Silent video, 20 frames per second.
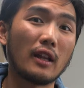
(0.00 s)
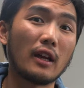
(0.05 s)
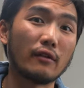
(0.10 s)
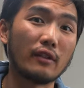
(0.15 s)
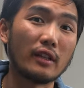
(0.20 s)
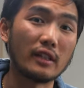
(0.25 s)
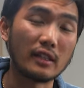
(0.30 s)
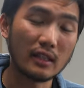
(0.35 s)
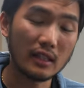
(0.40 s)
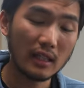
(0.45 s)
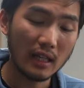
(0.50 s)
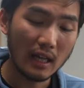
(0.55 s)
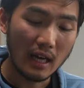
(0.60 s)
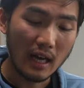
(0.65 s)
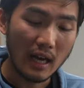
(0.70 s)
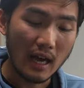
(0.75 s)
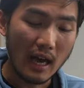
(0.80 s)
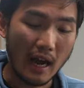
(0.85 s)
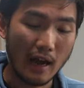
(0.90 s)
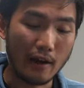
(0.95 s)
that reason,
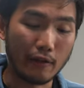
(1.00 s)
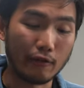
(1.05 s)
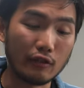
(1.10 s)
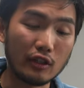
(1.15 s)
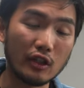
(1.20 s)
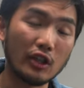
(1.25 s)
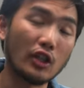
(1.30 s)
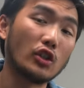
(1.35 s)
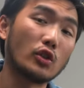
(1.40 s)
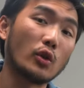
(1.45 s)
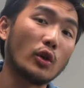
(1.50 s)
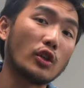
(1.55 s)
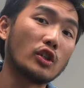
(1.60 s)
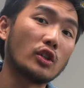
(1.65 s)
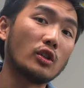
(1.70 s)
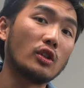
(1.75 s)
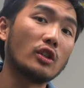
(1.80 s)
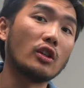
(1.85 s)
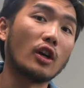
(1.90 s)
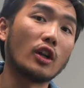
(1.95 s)
I really enjoy
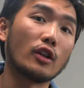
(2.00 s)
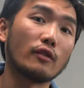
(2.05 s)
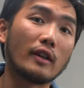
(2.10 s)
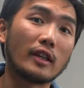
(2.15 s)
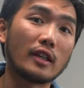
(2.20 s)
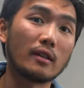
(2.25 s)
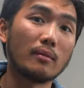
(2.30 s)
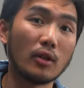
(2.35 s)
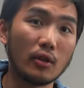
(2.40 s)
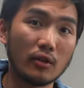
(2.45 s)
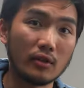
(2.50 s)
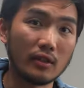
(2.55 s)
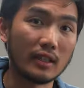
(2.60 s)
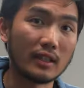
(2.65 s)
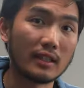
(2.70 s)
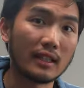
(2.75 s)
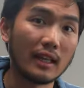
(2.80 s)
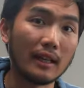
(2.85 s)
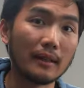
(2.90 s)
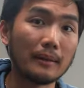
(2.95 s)
shooting on the Red Komodo
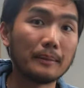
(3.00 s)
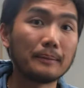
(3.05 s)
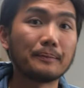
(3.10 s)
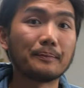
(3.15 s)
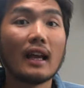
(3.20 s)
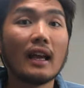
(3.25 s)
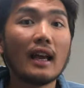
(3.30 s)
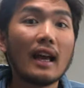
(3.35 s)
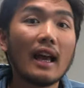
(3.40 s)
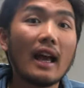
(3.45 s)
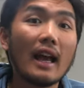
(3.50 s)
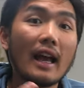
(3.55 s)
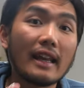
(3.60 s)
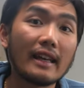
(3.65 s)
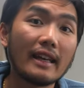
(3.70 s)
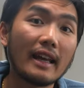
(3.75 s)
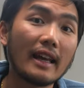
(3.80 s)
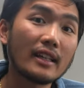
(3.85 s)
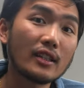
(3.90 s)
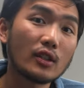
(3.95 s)
6K.
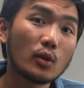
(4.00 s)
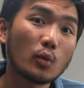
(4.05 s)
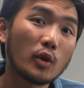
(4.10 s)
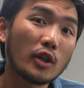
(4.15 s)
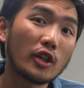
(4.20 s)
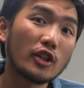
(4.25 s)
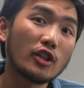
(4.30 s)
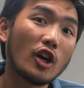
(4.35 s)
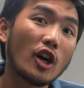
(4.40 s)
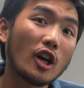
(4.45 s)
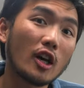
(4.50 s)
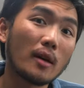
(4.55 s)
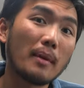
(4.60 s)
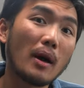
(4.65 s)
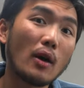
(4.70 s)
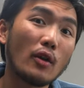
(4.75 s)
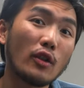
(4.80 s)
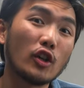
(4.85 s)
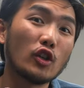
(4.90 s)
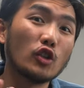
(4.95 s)
Next, we're gonna talk
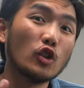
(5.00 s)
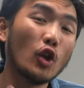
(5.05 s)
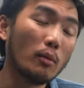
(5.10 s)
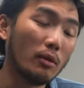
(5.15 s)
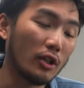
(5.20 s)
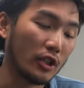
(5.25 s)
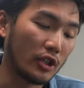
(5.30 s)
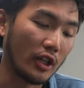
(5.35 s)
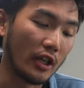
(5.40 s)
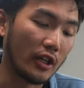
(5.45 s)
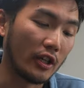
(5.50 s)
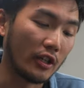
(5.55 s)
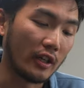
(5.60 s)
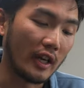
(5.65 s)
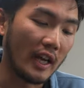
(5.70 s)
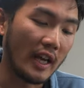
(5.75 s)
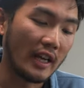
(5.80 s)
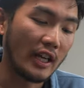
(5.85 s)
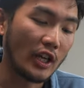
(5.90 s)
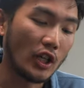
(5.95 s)
about the global shutter.
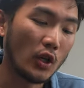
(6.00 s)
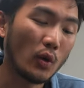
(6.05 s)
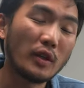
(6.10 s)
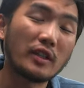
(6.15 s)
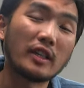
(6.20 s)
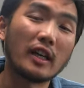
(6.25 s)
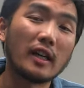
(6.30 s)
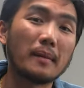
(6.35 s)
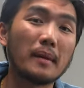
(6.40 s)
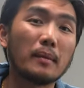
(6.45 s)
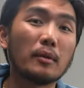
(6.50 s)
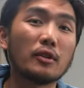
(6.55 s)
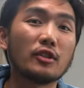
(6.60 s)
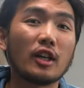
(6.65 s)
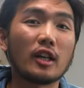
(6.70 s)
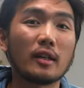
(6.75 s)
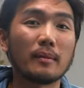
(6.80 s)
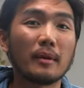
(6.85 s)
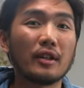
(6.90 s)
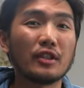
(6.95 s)
And I know a ton of people
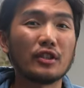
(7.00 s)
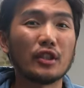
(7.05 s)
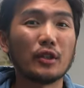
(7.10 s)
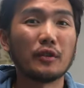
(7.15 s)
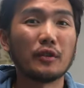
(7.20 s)
talk about this